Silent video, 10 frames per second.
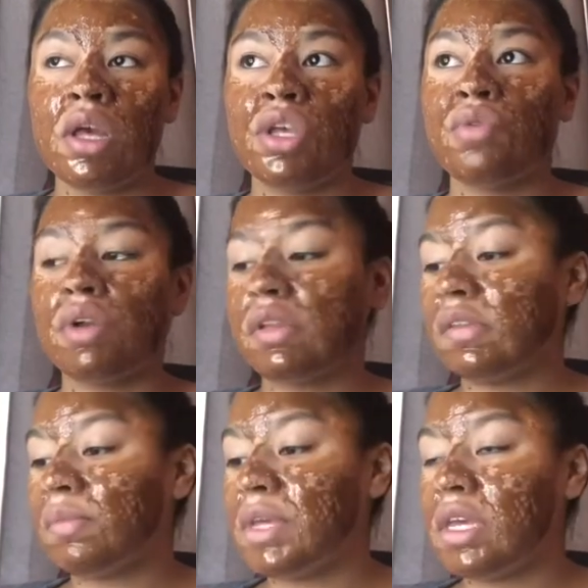You want it
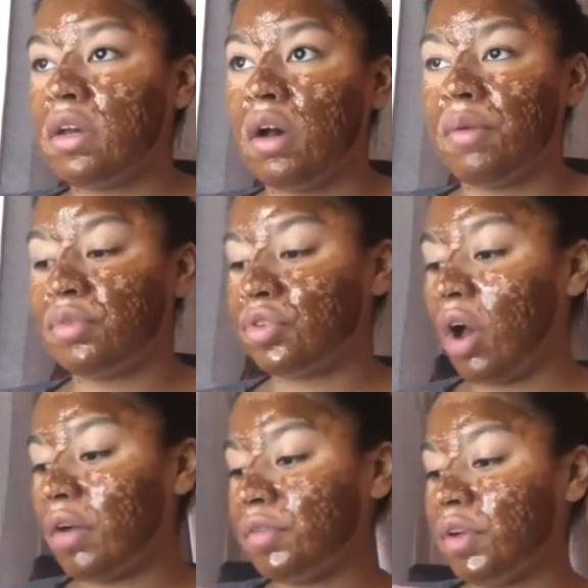to be
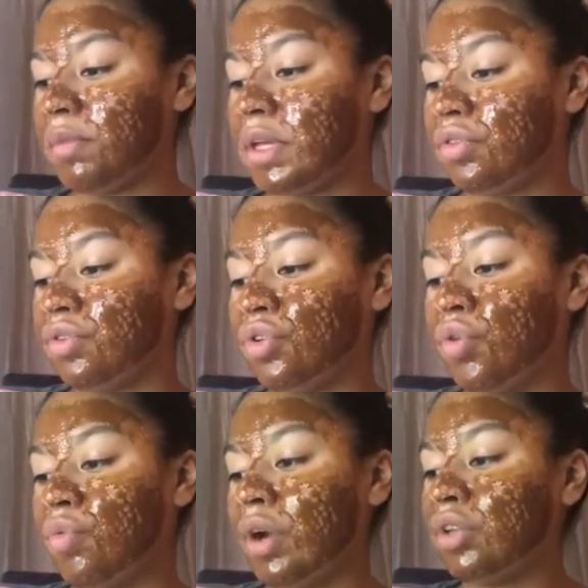softer, because you
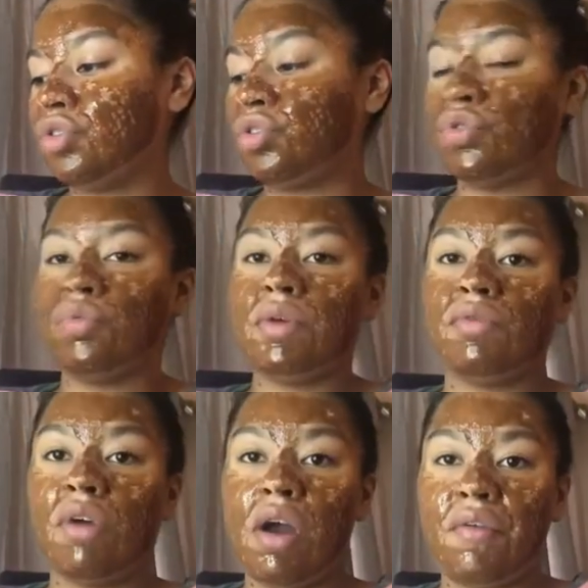don't want to be
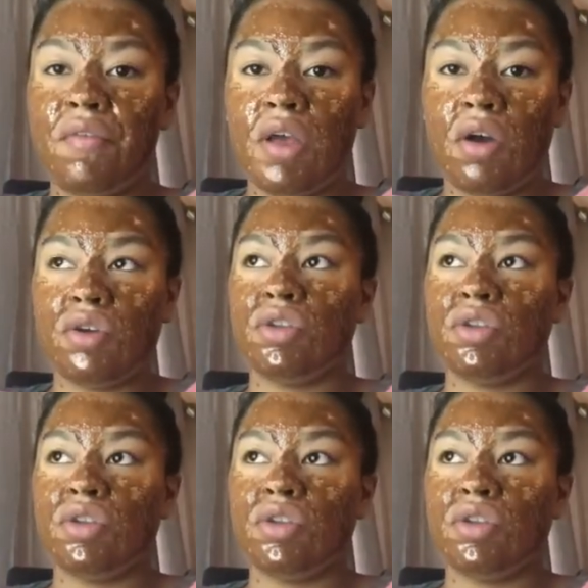rough on